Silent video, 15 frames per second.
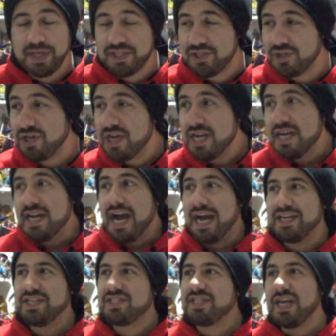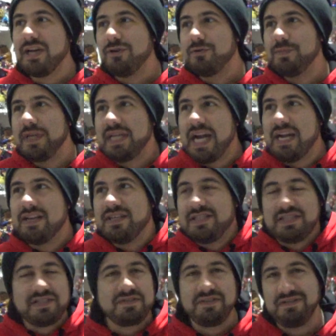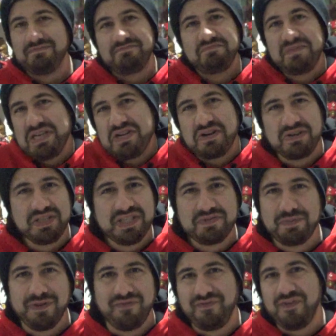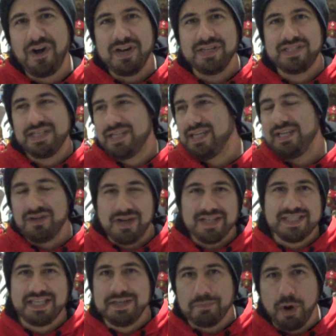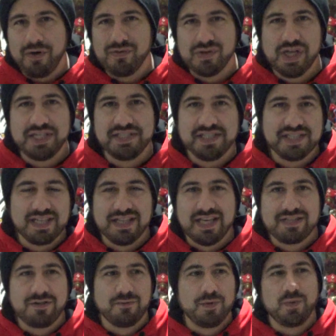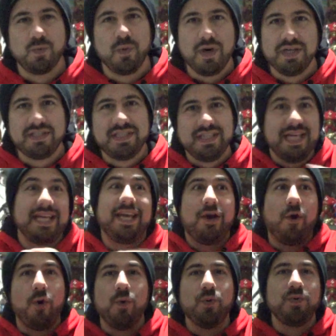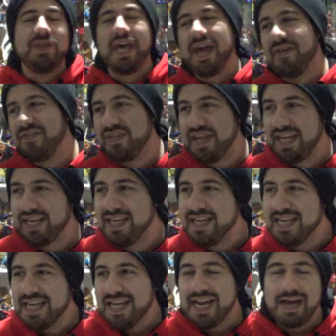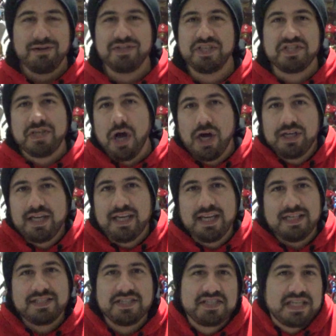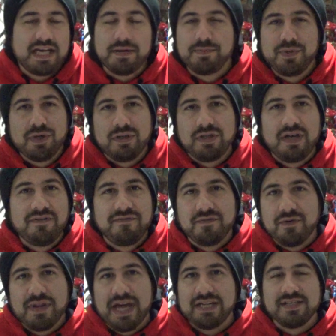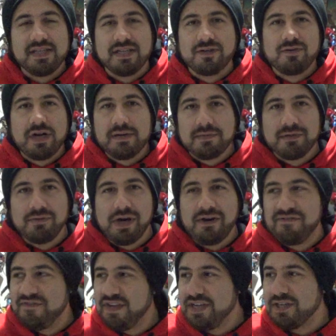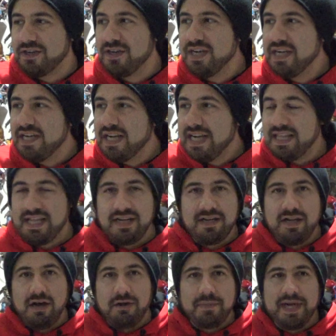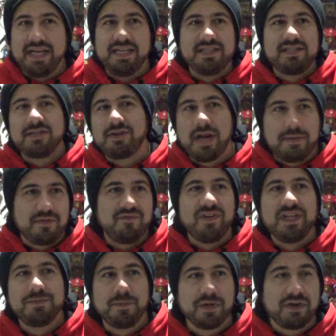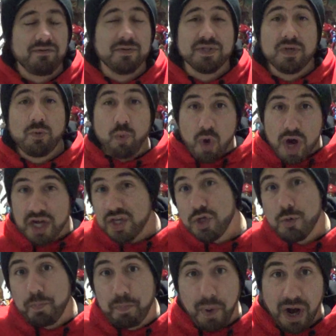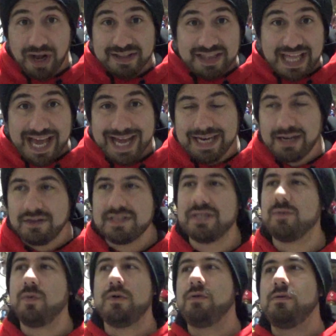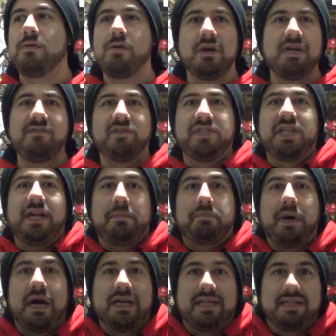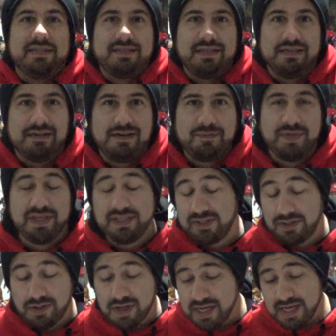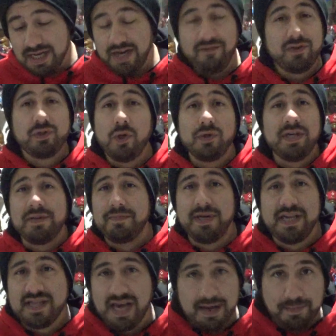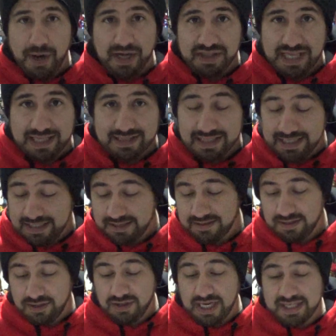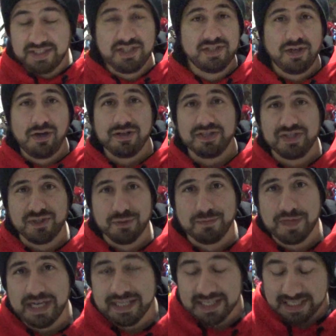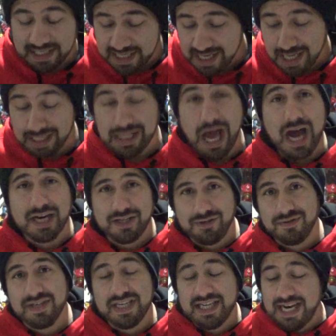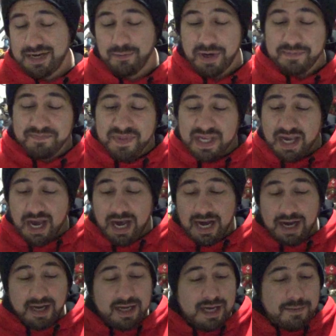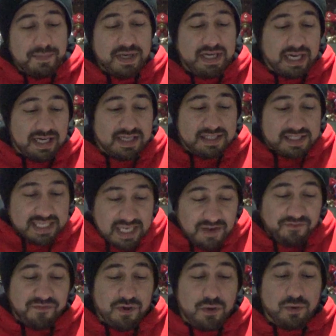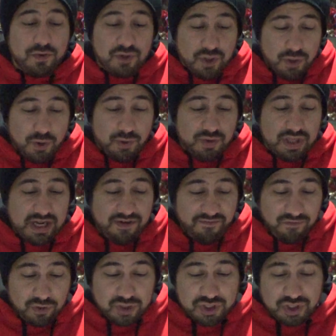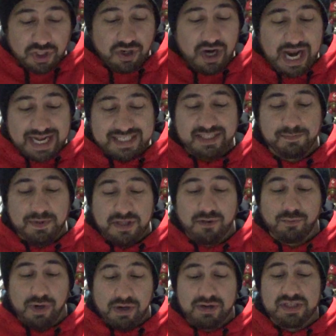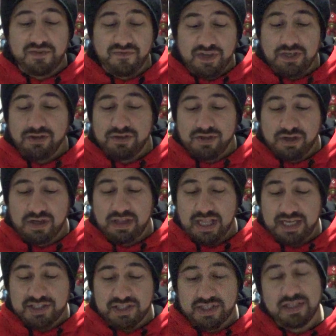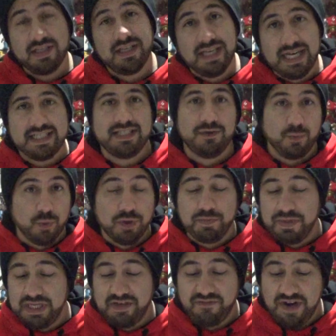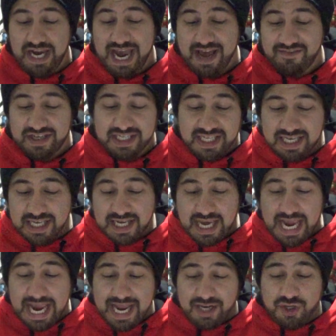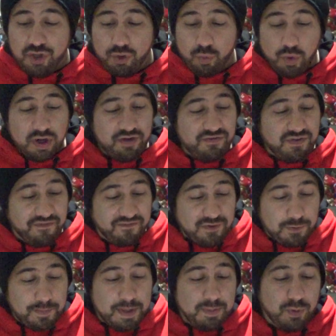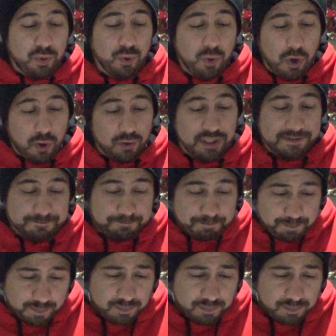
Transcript: picture. I just thought it would be kind of just you know, just be fun to, you know, as any Marvel Legends collector would want to, like, own that thing. And I was just hugging it just out of pure love for that incredibly rare figure. And then on my Instagram and Facebook, everyone's like, what? You bought that? And I was like, whoa, whoa, whoa, I never said I bought it. You know what I mean? So never told anybody that I bought that thing. You guys just all assumed I did. A lot of you did anyway. Uh, because if you do, then for sure has to be the rarest figure in your collection. Yes, it would be if I have it. And you're one of the few people who own it